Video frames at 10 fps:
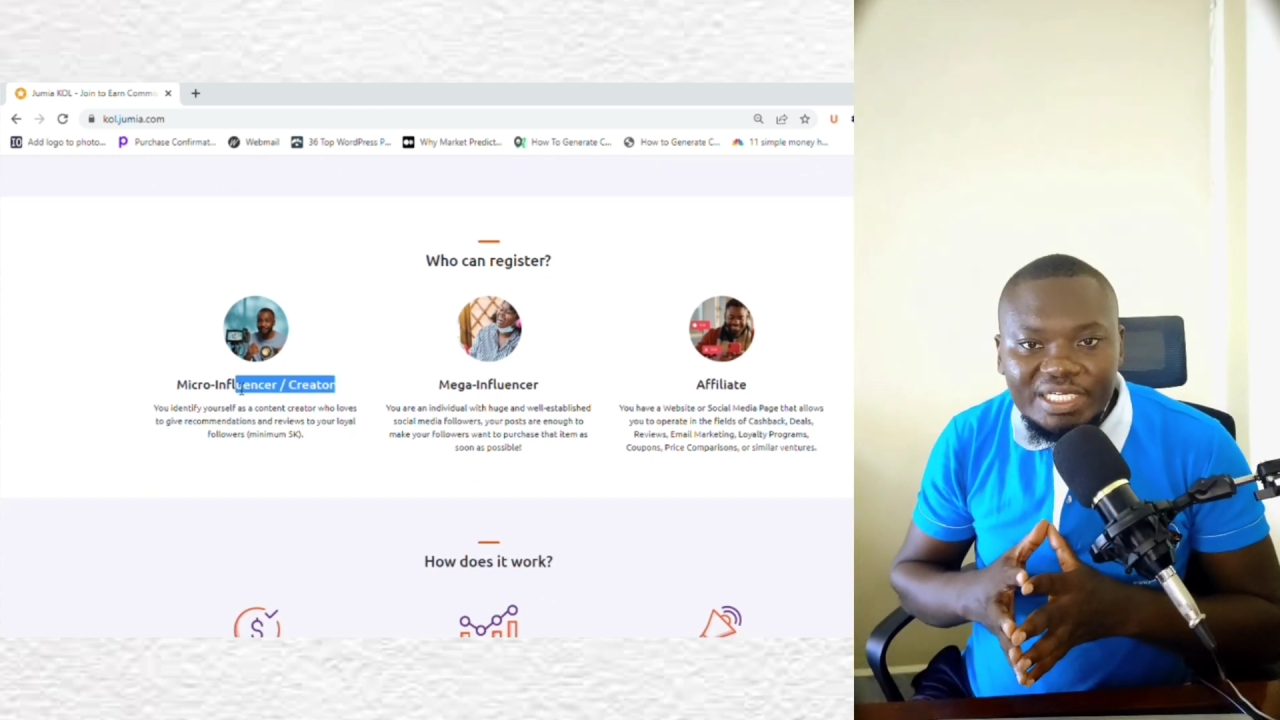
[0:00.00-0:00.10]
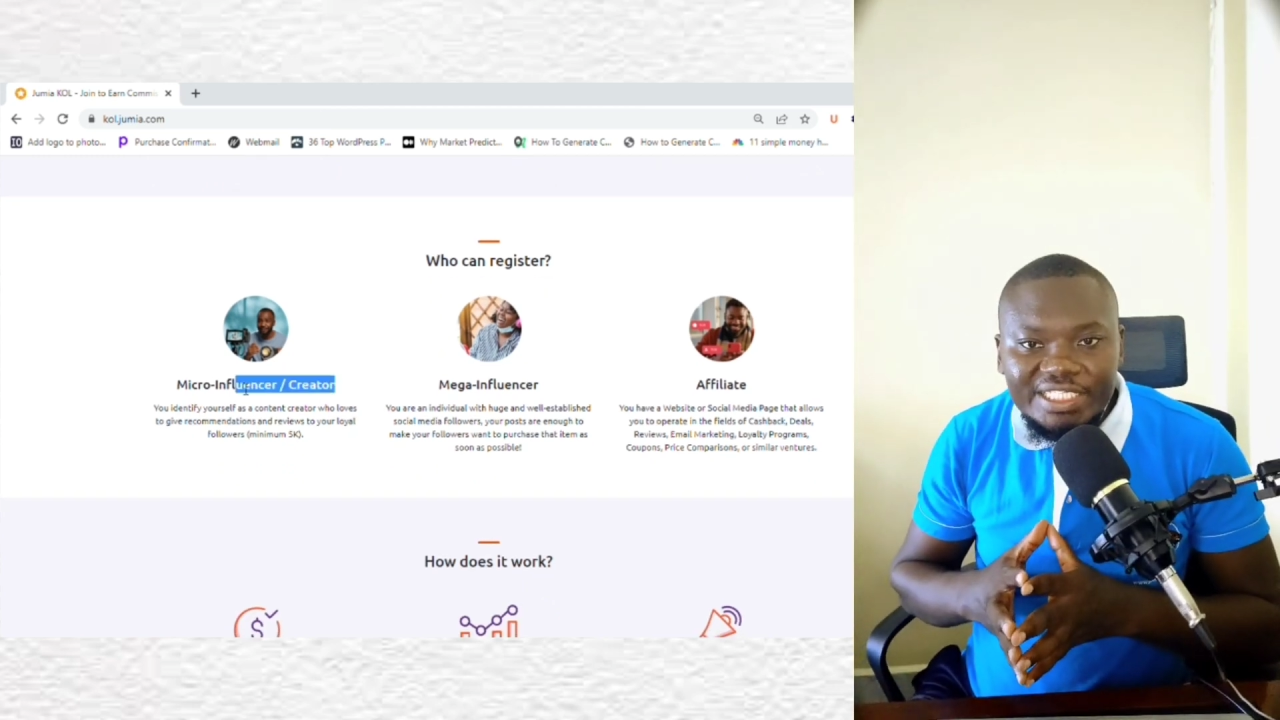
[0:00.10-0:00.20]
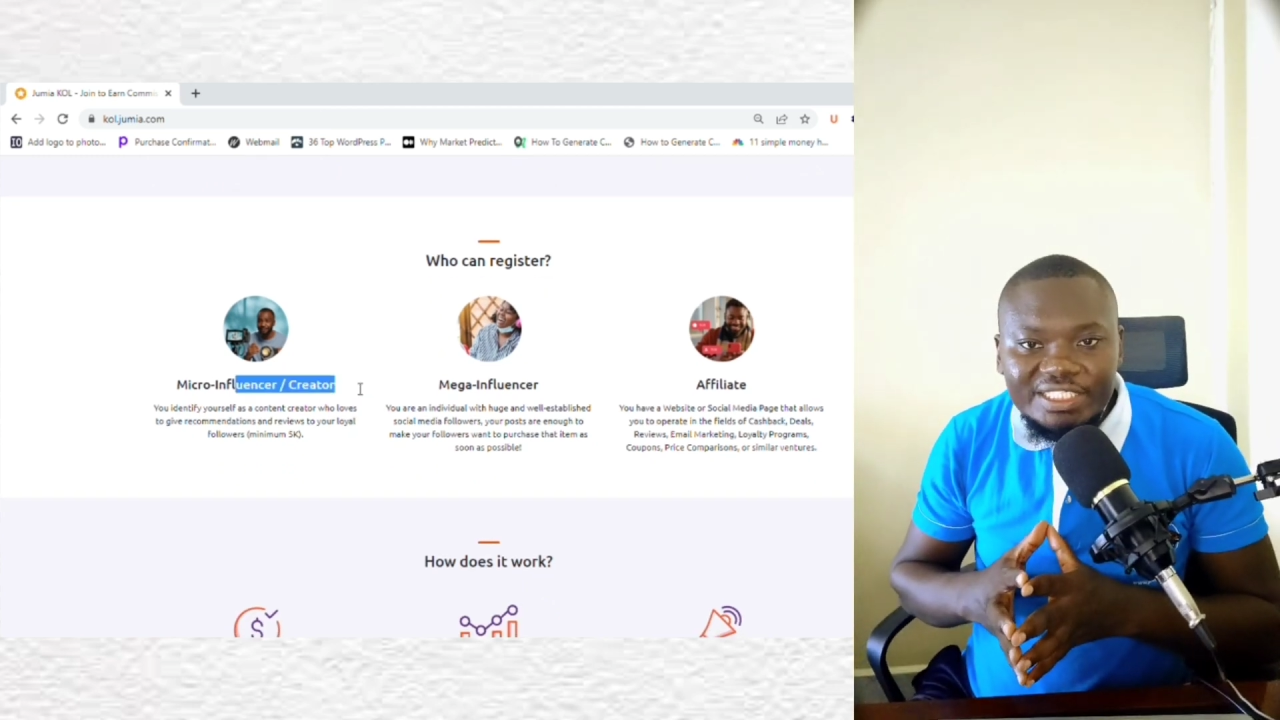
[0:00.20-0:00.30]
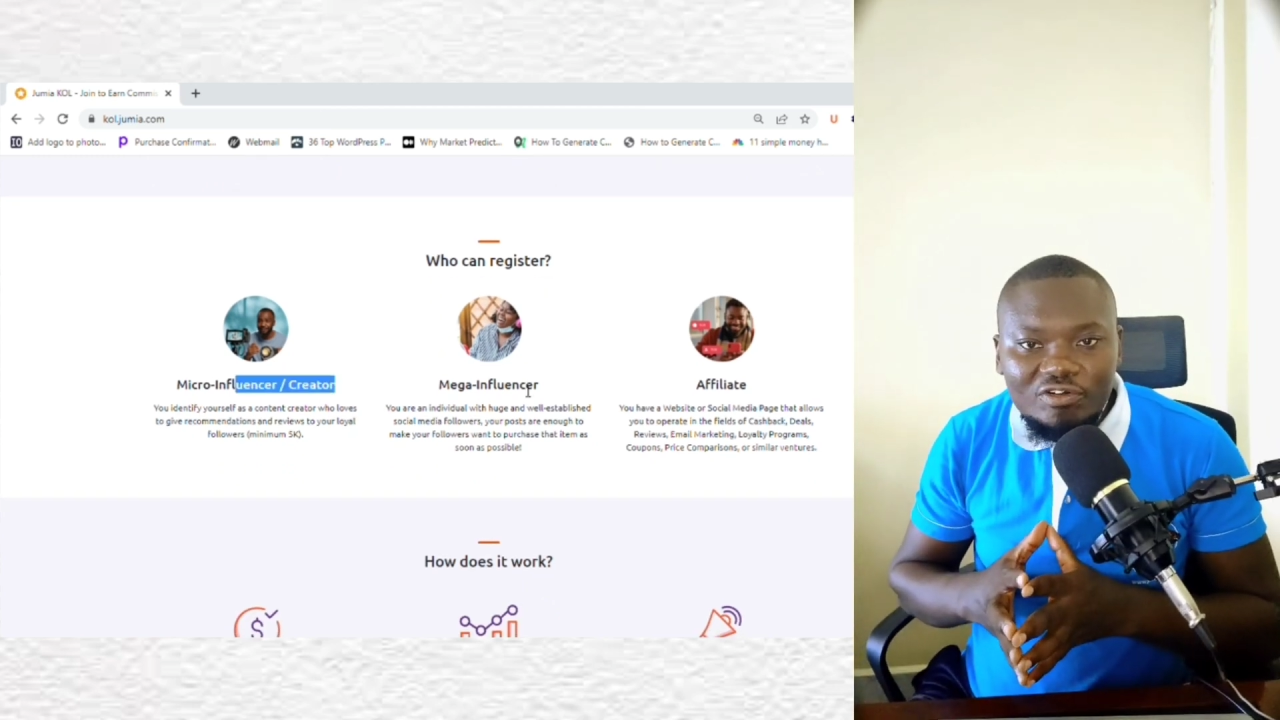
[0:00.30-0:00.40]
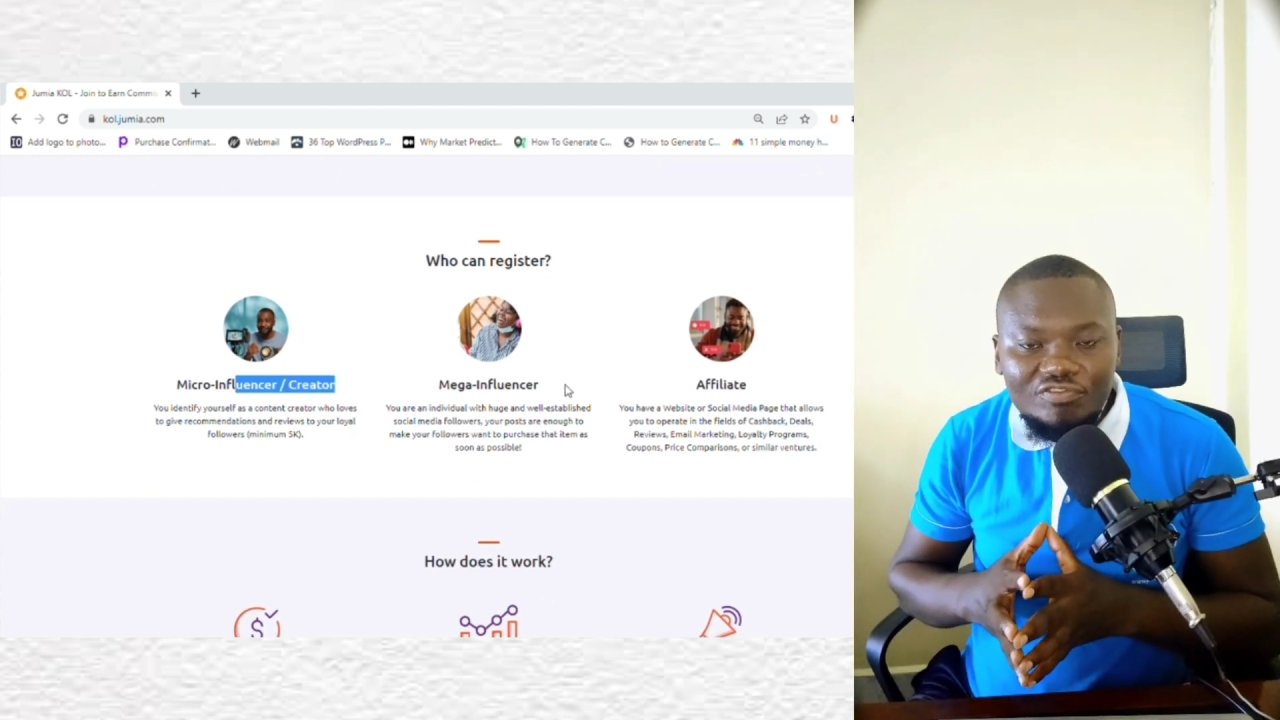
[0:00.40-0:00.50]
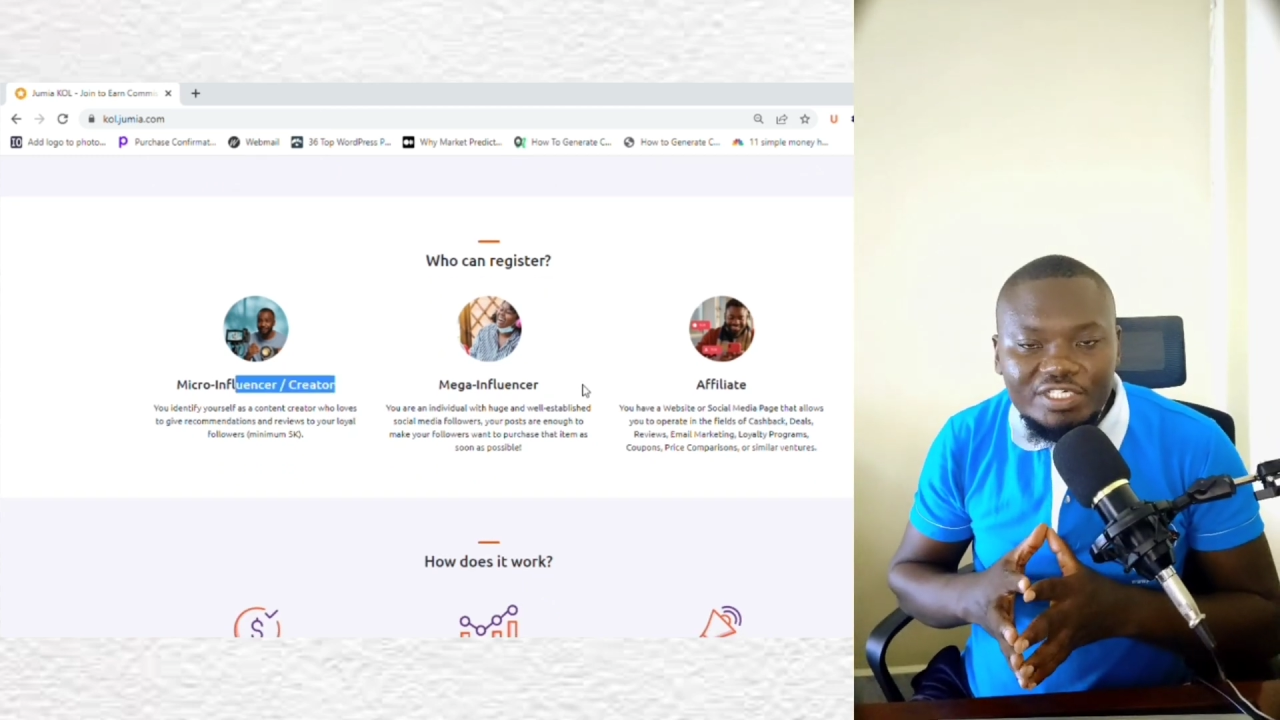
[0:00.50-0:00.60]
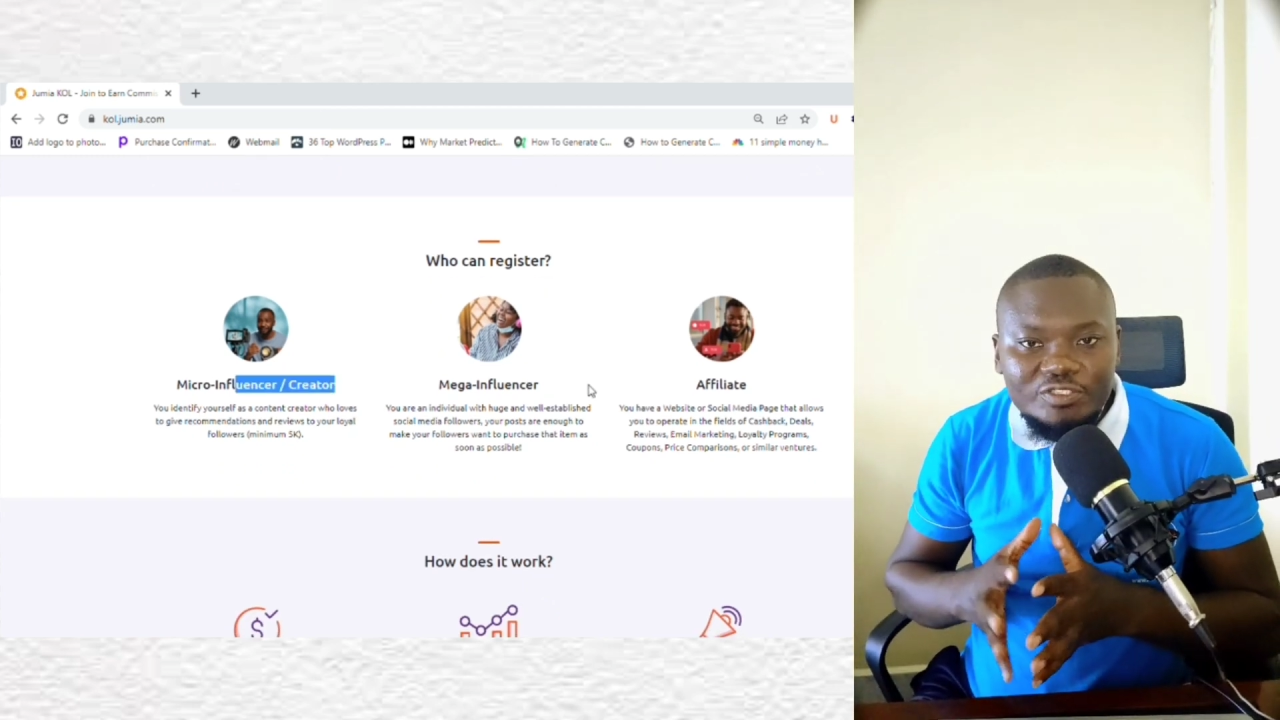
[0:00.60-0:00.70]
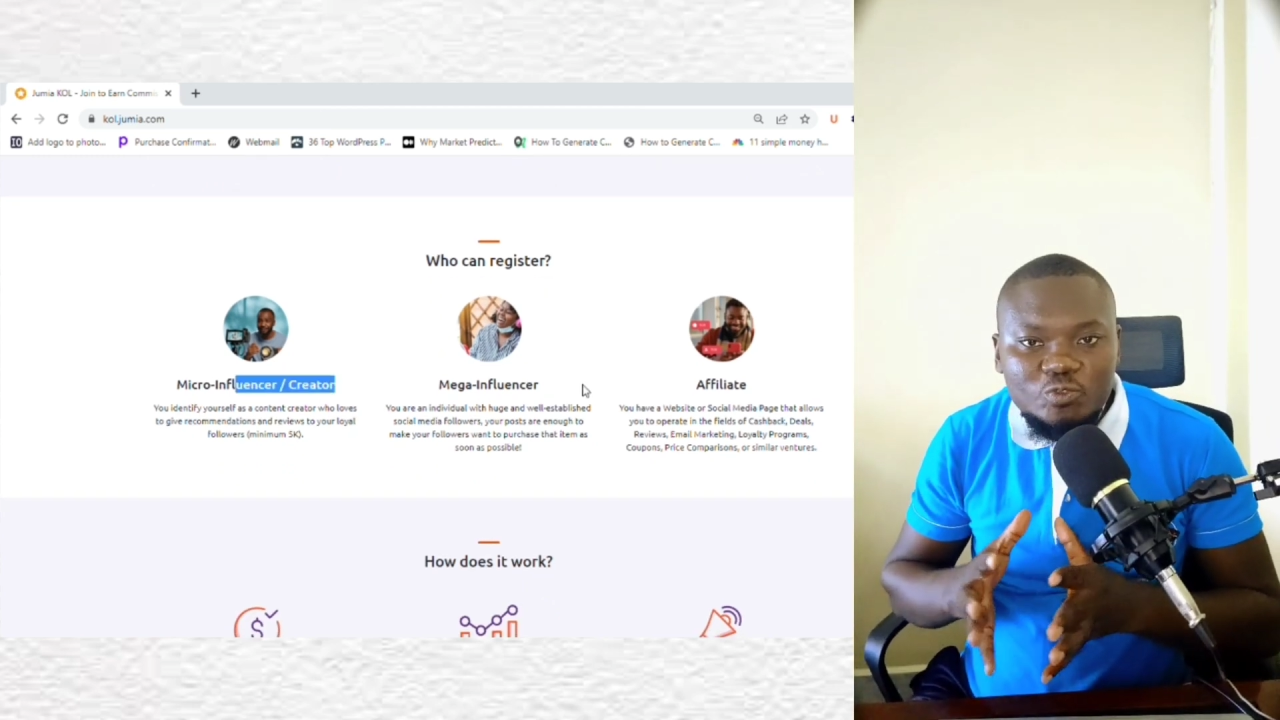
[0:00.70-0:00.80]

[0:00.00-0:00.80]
marketing offers